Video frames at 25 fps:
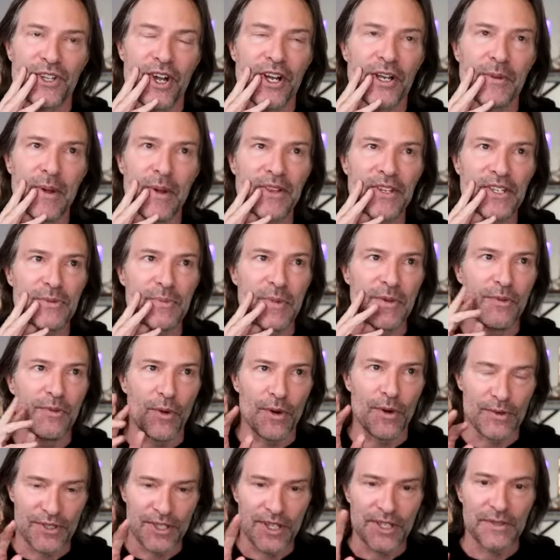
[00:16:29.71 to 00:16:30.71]
talking about this
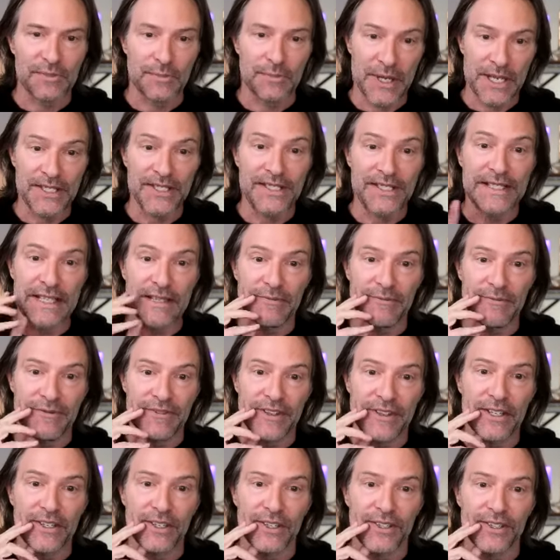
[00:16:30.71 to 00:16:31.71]
before. It's this piece, Deep
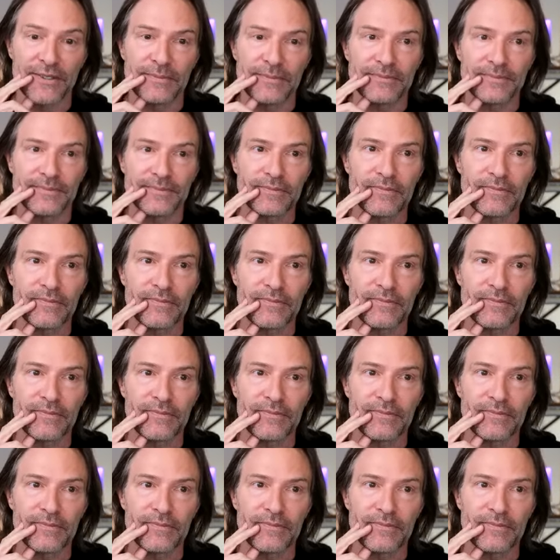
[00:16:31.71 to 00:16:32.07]
Field.